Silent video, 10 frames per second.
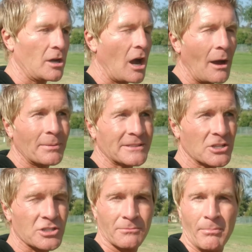
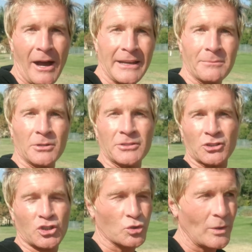competition
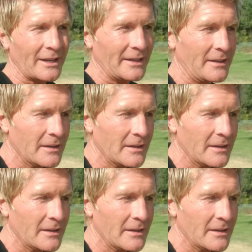bodybuilders shredded.